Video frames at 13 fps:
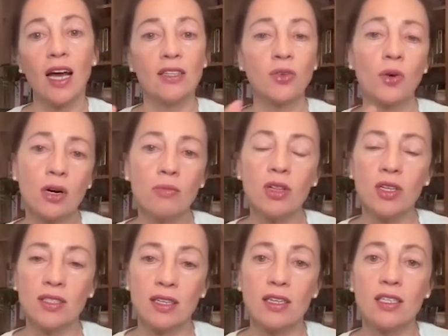as horrible
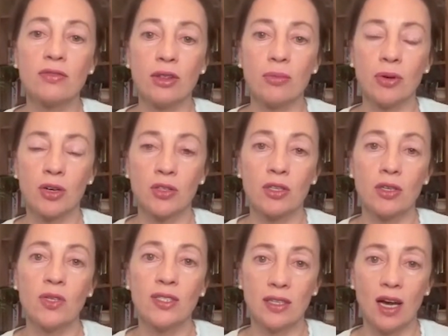as it is for the person
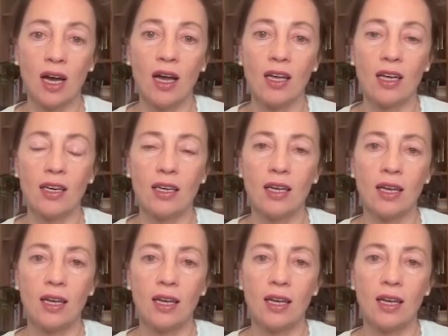who has died,